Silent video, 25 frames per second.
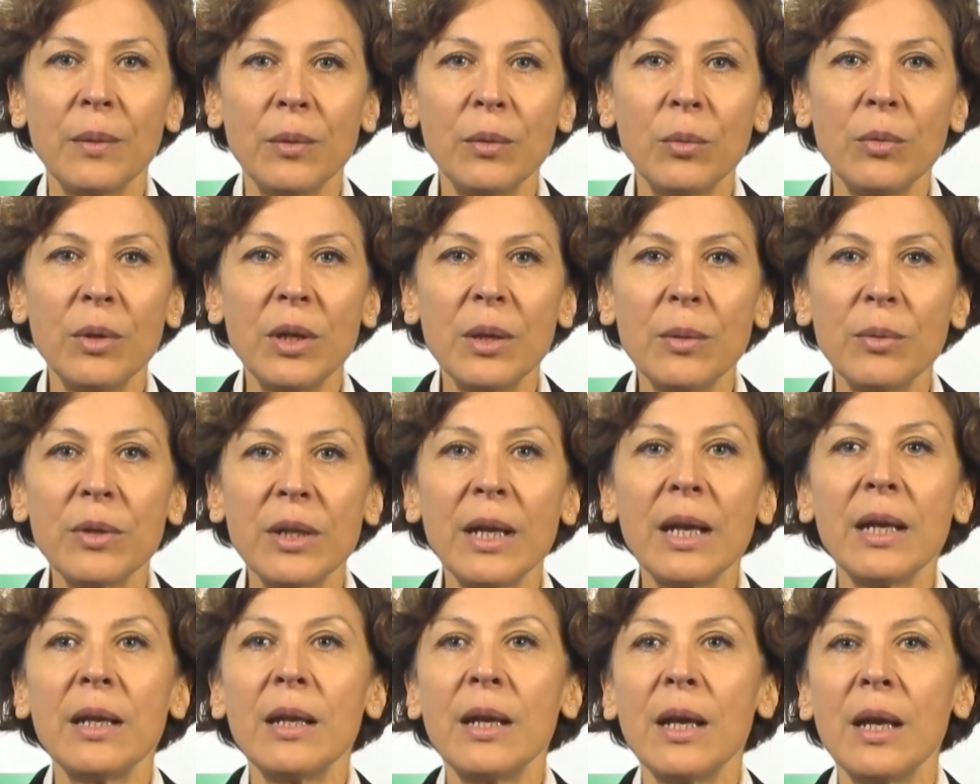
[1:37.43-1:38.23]
We
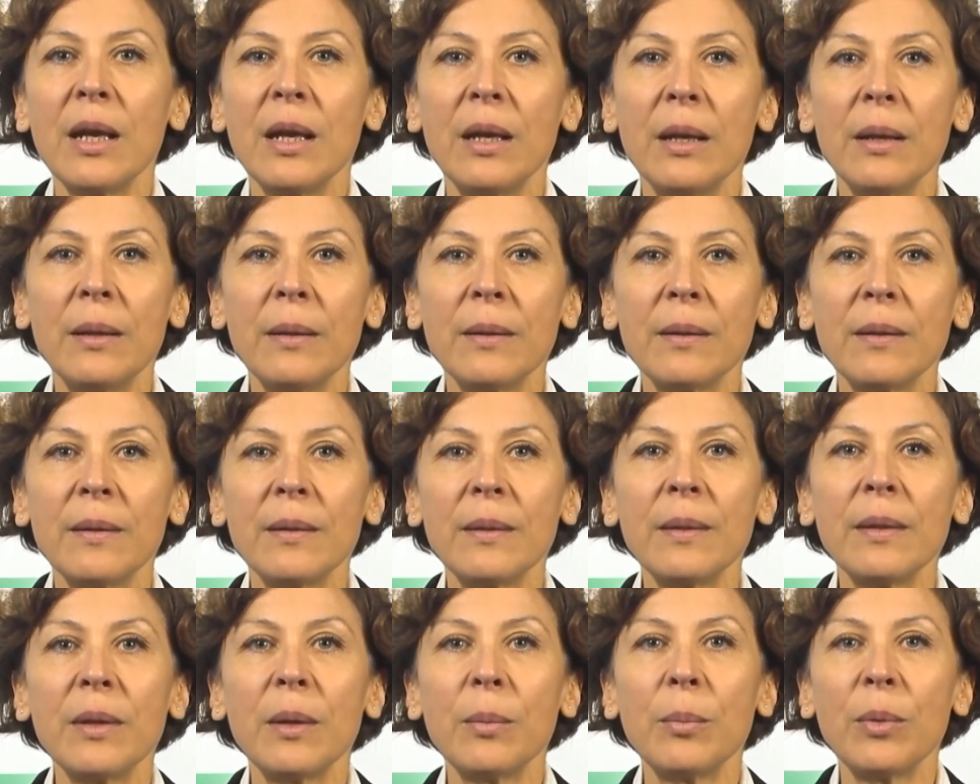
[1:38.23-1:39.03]
obtain
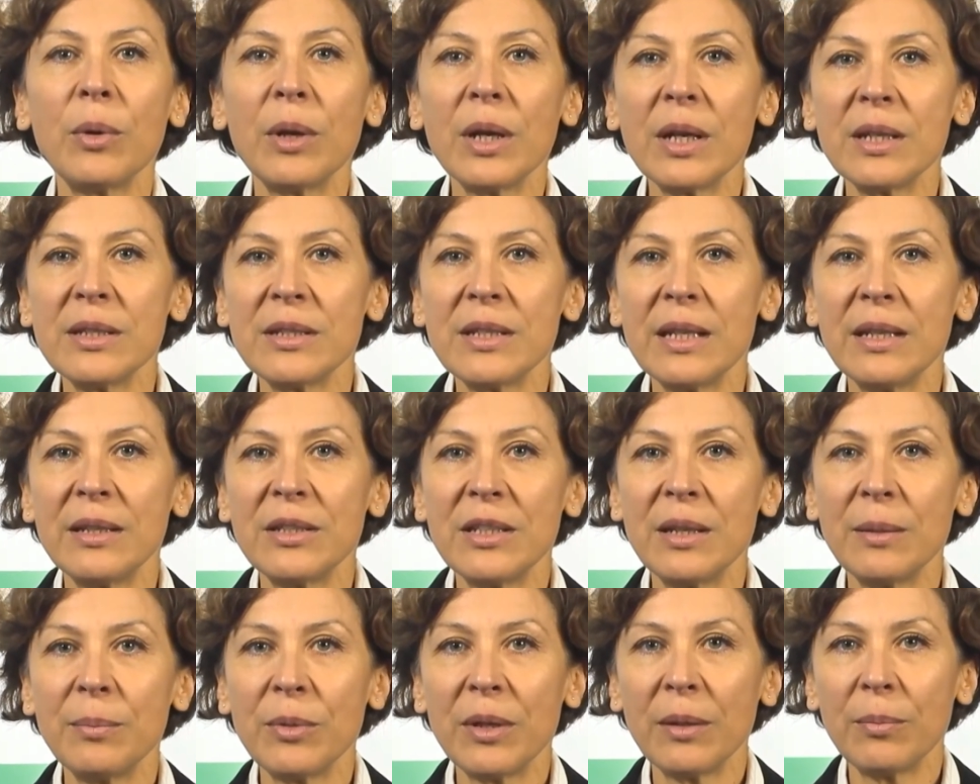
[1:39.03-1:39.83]
the price
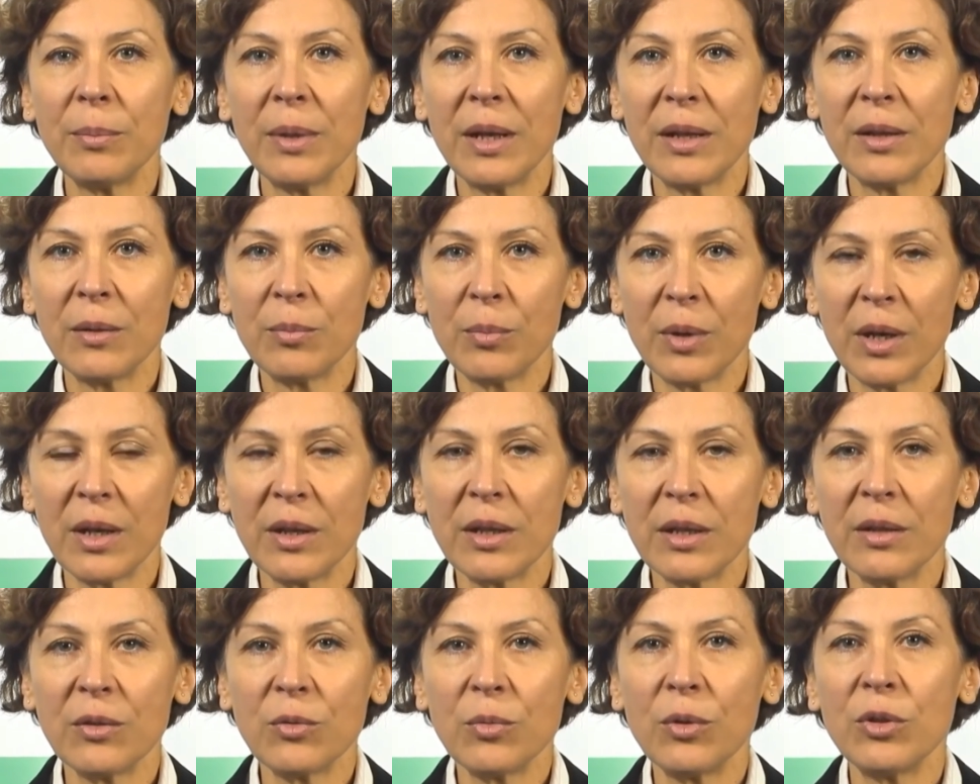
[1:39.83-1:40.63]
accepted by the
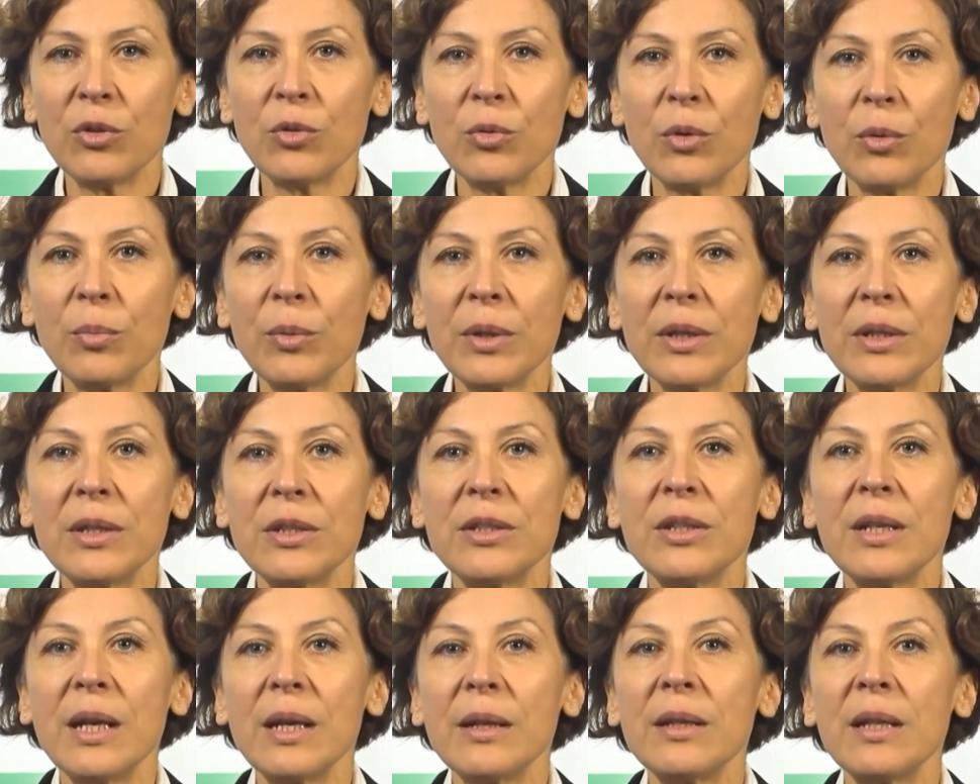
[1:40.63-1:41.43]
market, which will be the
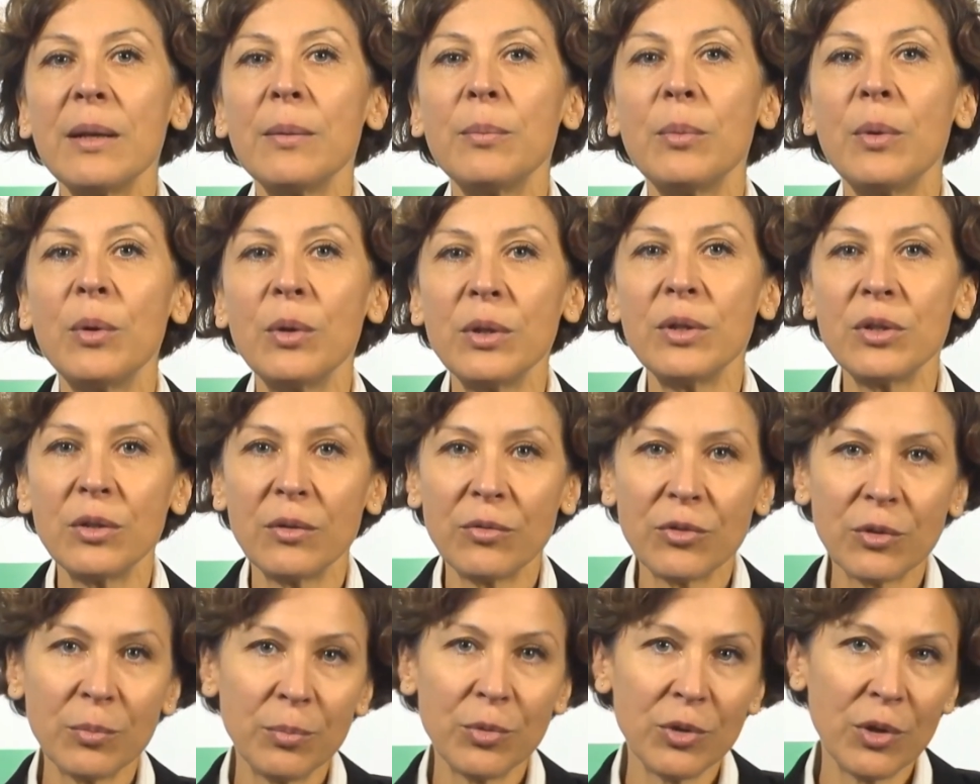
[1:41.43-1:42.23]
starting point
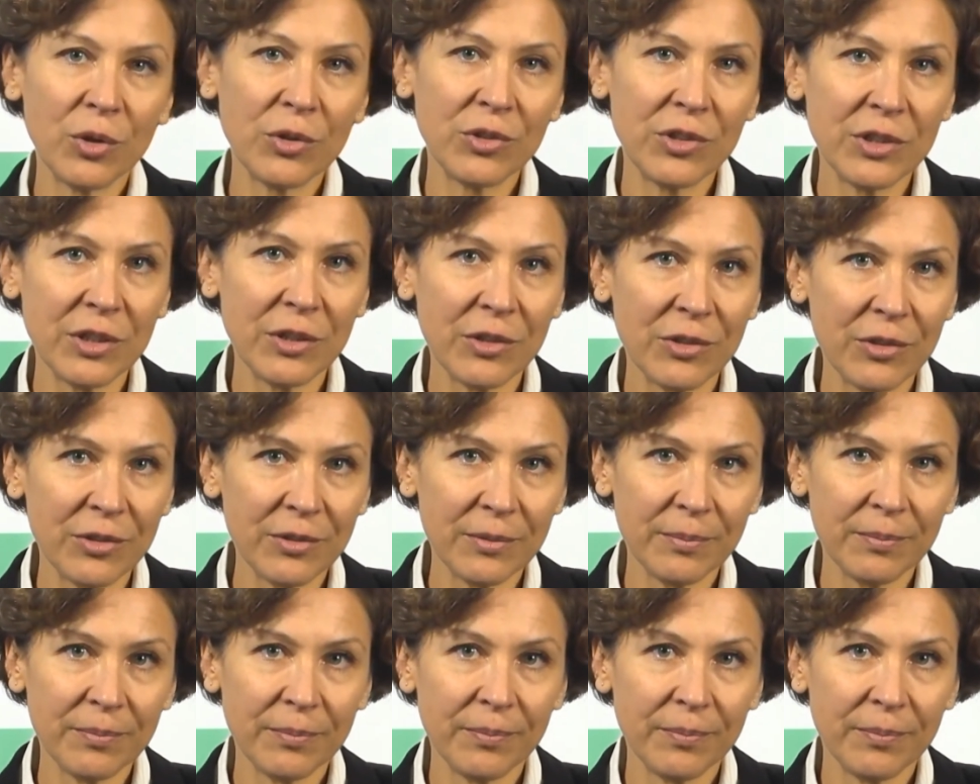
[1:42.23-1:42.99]
of the process.